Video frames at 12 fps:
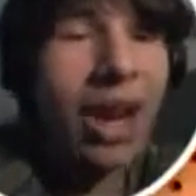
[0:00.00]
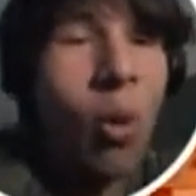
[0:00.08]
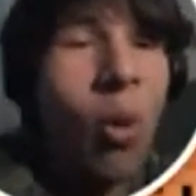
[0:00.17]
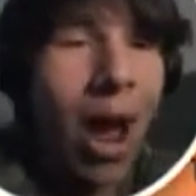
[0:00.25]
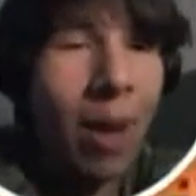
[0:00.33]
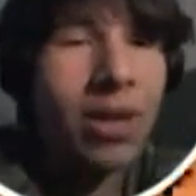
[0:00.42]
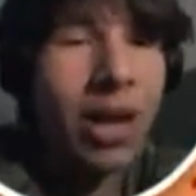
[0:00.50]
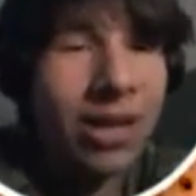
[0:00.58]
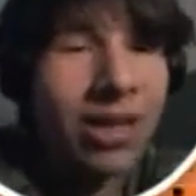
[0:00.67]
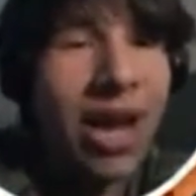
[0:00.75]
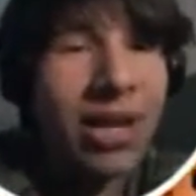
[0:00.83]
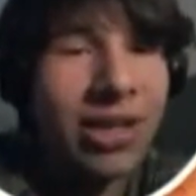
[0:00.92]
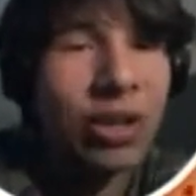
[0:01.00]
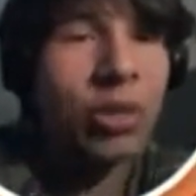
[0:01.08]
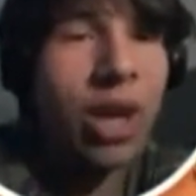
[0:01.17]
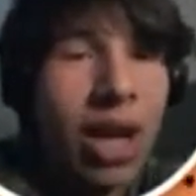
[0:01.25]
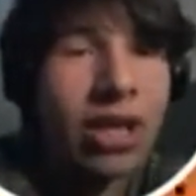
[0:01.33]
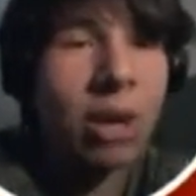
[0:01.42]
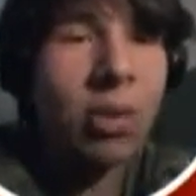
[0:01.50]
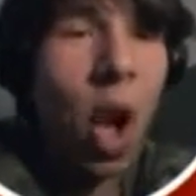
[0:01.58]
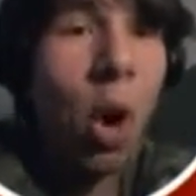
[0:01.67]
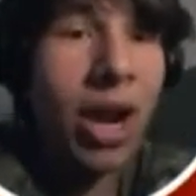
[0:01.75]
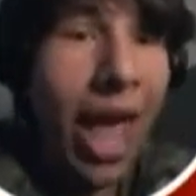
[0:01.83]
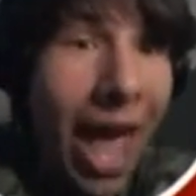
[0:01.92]
Wait, I know why I'm gonna die soon,
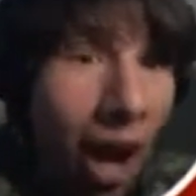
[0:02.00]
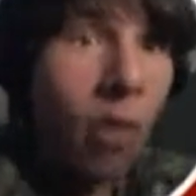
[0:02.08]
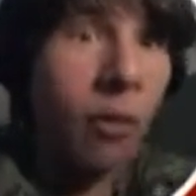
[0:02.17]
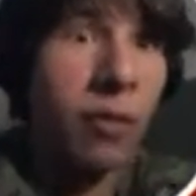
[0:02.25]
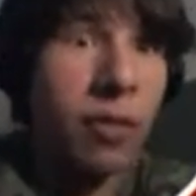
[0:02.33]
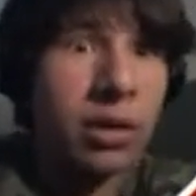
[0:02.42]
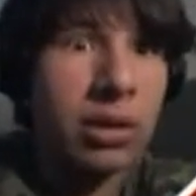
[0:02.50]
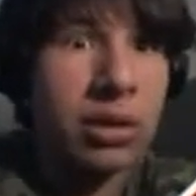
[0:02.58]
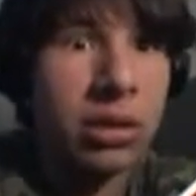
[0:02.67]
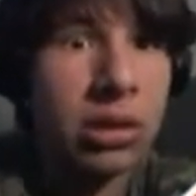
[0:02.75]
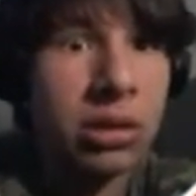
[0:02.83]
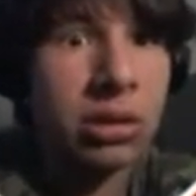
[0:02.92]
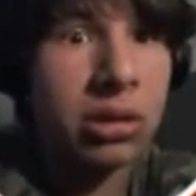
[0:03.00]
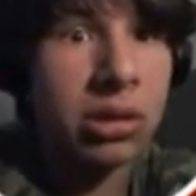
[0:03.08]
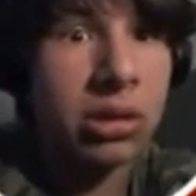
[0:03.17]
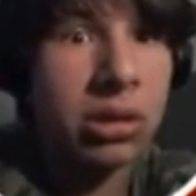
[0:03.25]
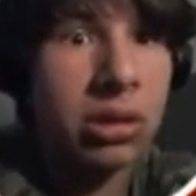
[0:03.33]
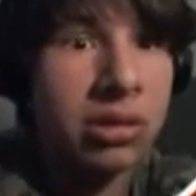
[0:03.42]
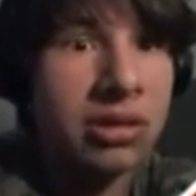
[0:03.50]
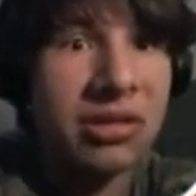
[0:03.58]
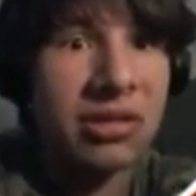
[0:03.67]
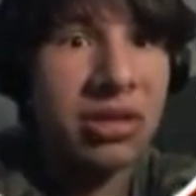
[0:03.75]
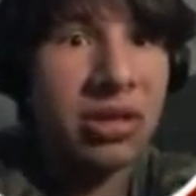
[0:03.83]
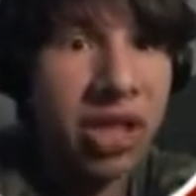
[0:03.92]
because I'm low on health!
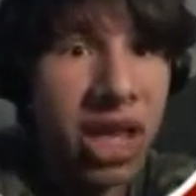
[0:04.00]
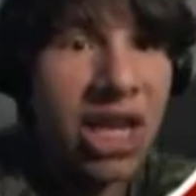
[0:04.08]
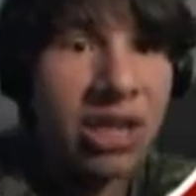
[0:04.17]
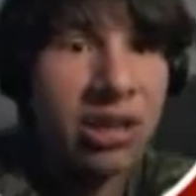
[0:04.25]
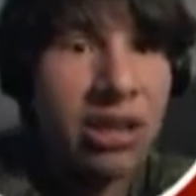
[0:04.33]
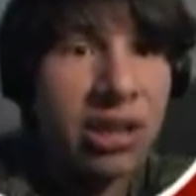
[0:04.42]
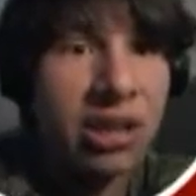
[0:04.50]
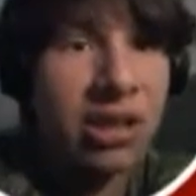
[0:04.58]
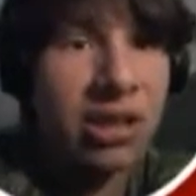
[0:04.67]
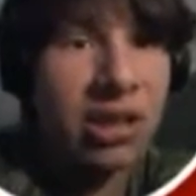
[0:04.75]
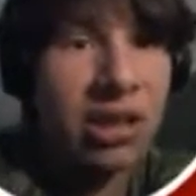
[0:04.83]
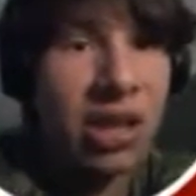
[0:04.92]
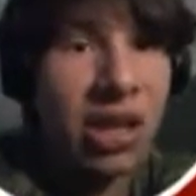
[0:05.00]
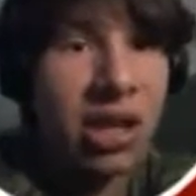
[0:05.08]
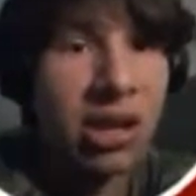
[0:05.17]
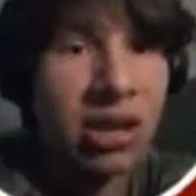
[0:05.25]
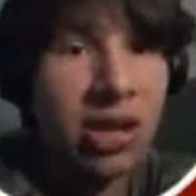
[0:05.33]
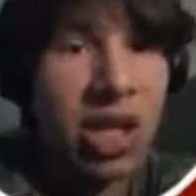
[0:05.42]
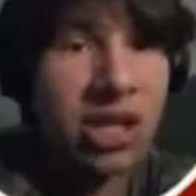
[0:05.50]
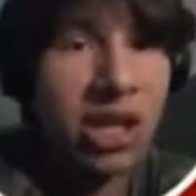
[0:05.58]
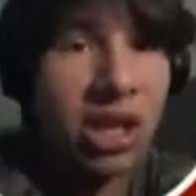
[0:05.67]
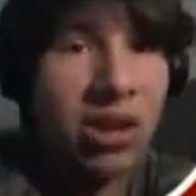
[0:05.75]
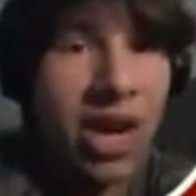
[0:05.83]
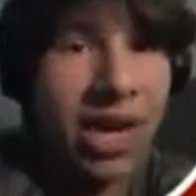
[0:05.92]
Jeez.
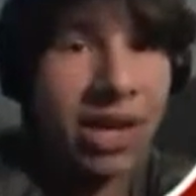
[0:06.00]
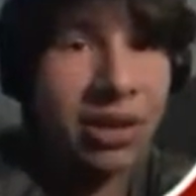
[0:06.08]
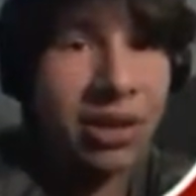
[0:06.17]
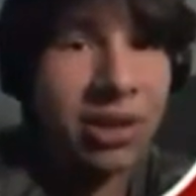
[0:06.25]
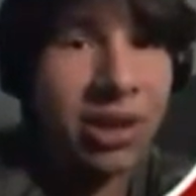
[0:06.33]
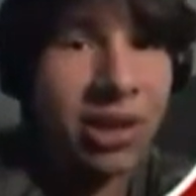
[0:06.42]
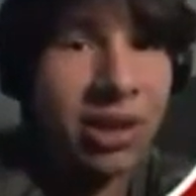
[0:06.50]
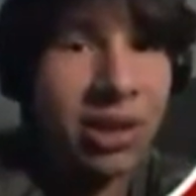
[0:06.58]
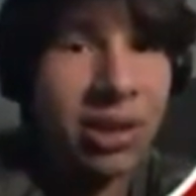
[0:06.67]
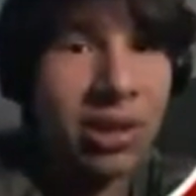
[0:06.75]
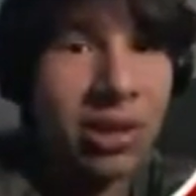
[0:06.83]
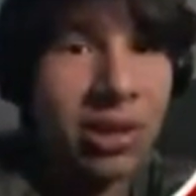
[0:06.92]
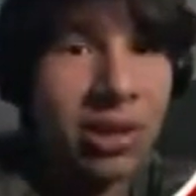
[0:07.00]
Cheese and crackers.